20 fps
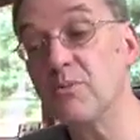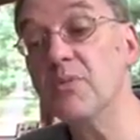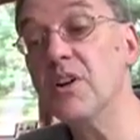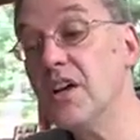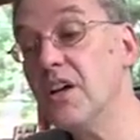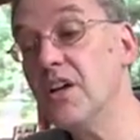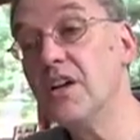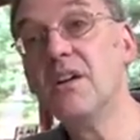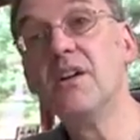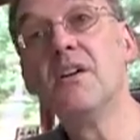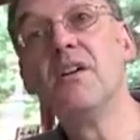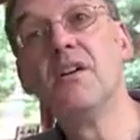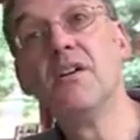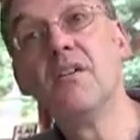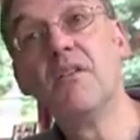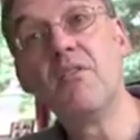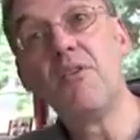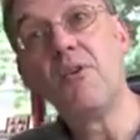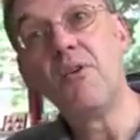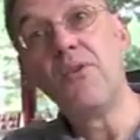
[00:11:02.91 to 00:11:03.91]
So you could get
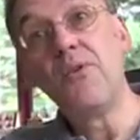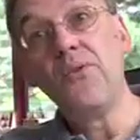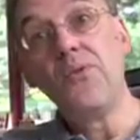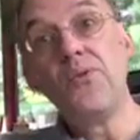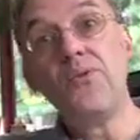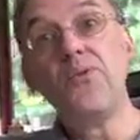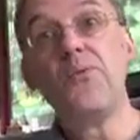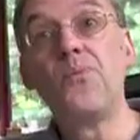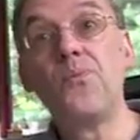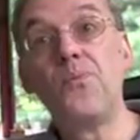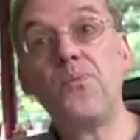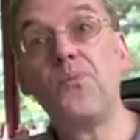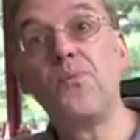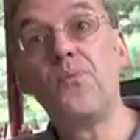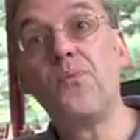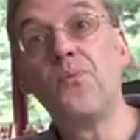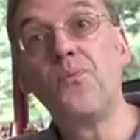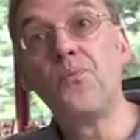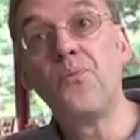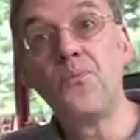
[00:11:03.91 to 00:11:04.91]
zeros where you were going
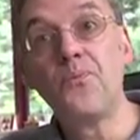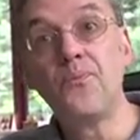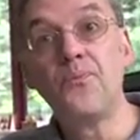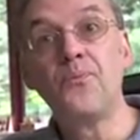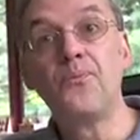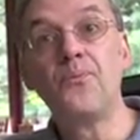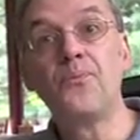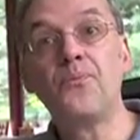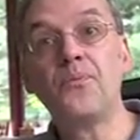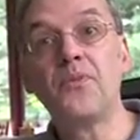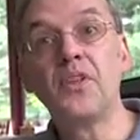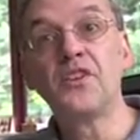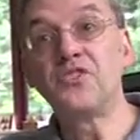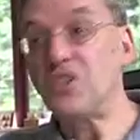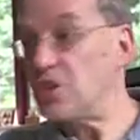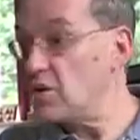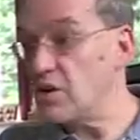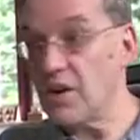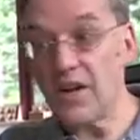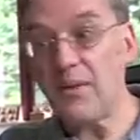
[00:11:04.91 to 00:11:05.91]
for a 1. So
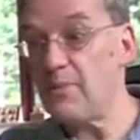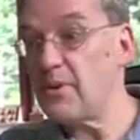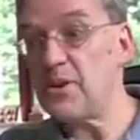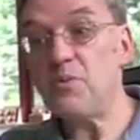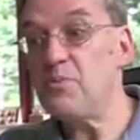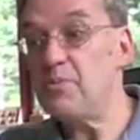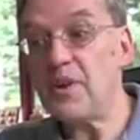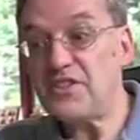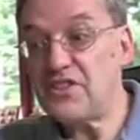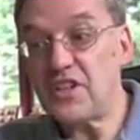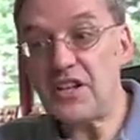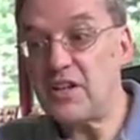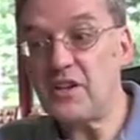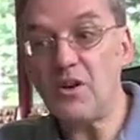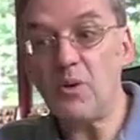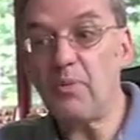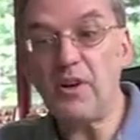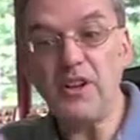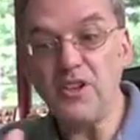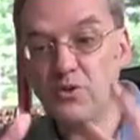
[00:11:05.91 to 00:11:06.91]
you could,
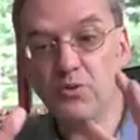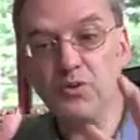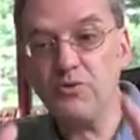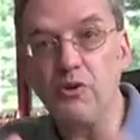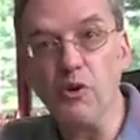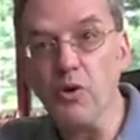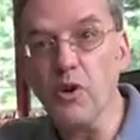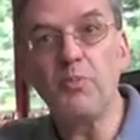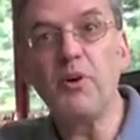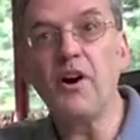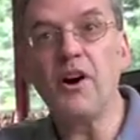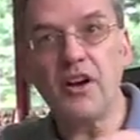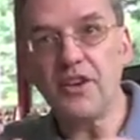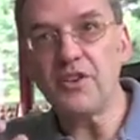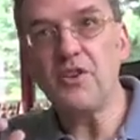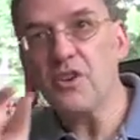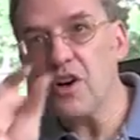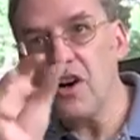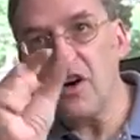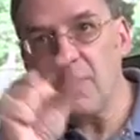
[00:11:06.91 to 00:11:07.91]
your pulse would fall apart.
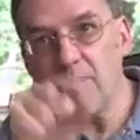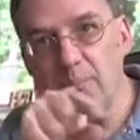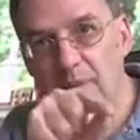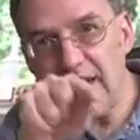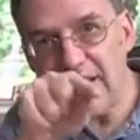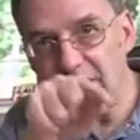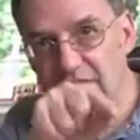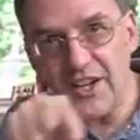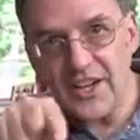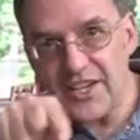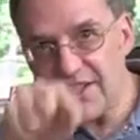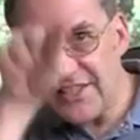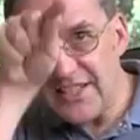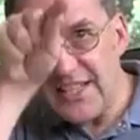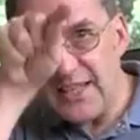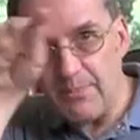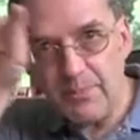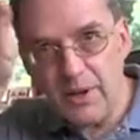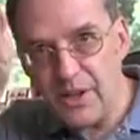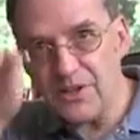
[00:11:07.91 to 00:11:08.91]
You can't make a nice
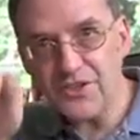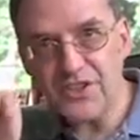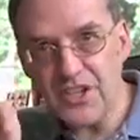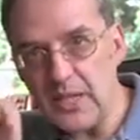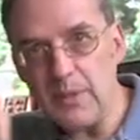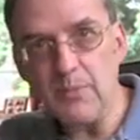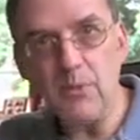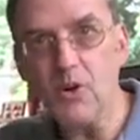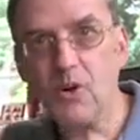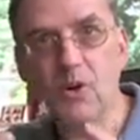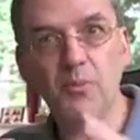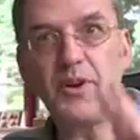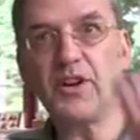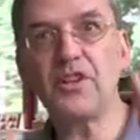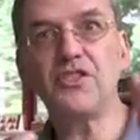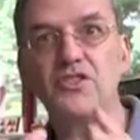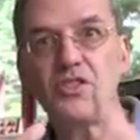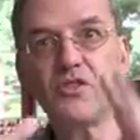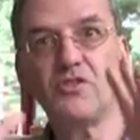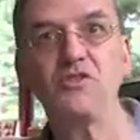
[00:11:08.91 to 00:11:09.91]
neat pulse anymore
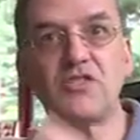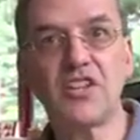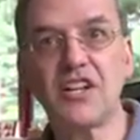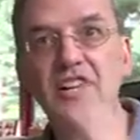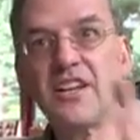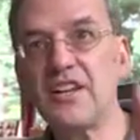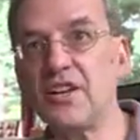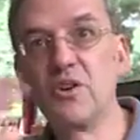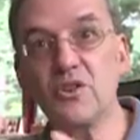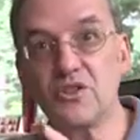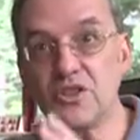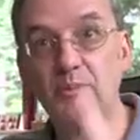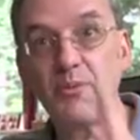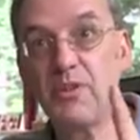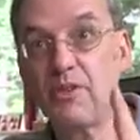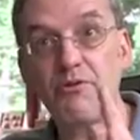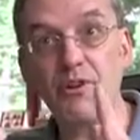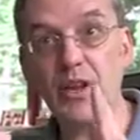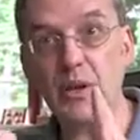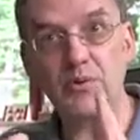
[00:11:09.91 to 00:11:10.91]
because some
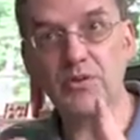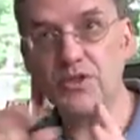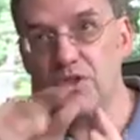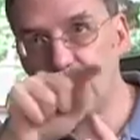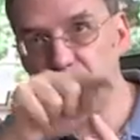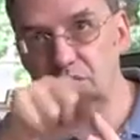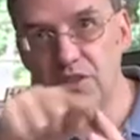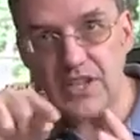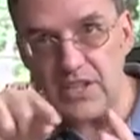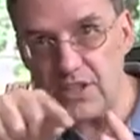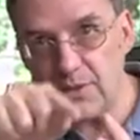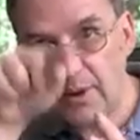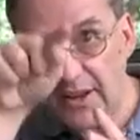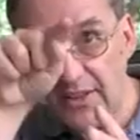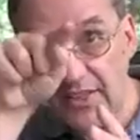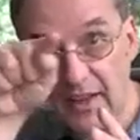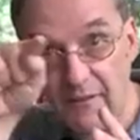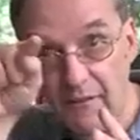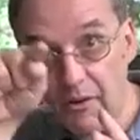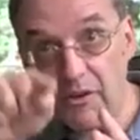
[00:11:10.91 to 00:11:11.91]
of the frequencies you need to
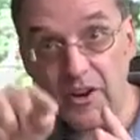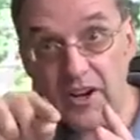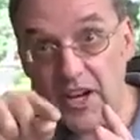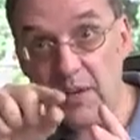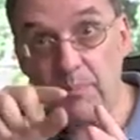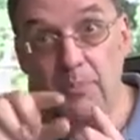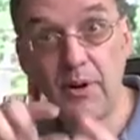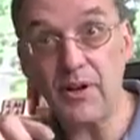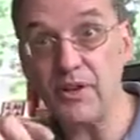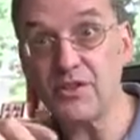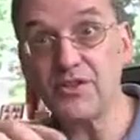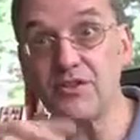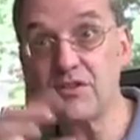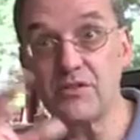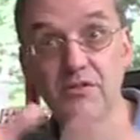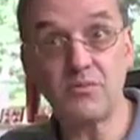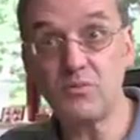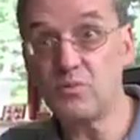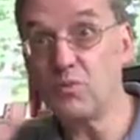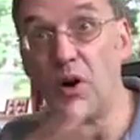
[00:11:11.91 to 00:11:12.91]
make that very neat
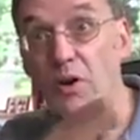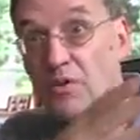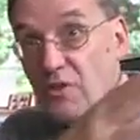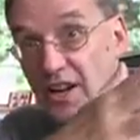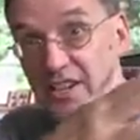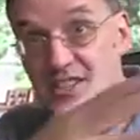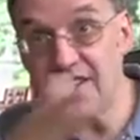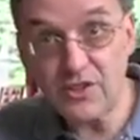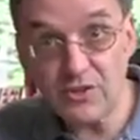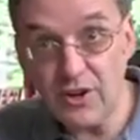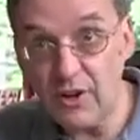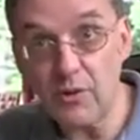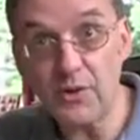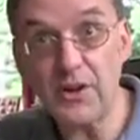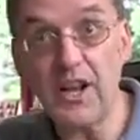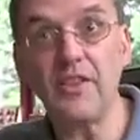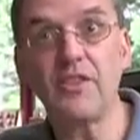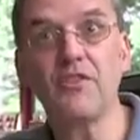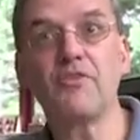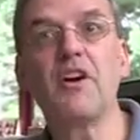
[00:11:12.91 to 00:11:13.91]
pulse won't actually travel
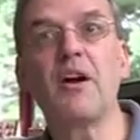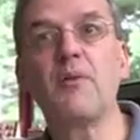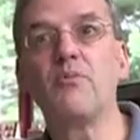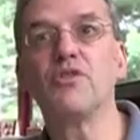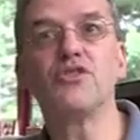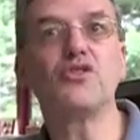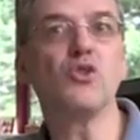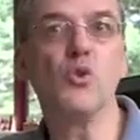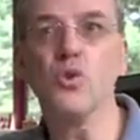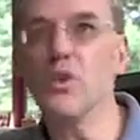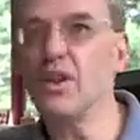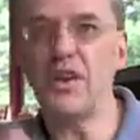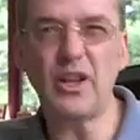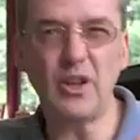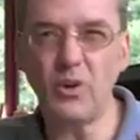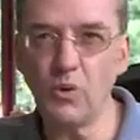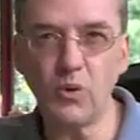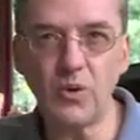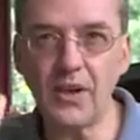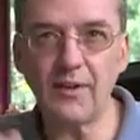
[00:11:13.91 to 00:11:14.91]
down the fibre at all, and
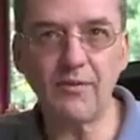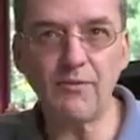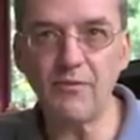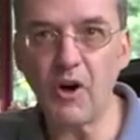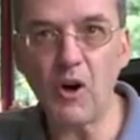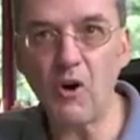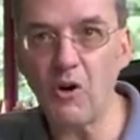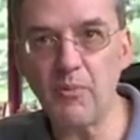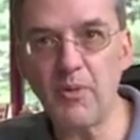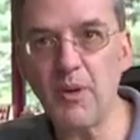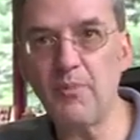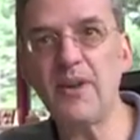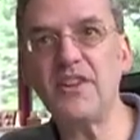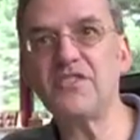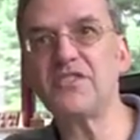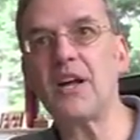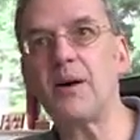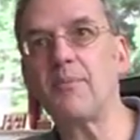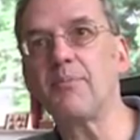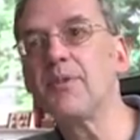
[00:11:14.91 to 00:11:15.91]
it'll all get horribly
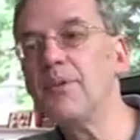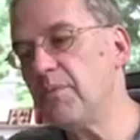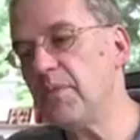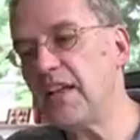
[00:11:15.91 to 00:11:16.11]
messed up.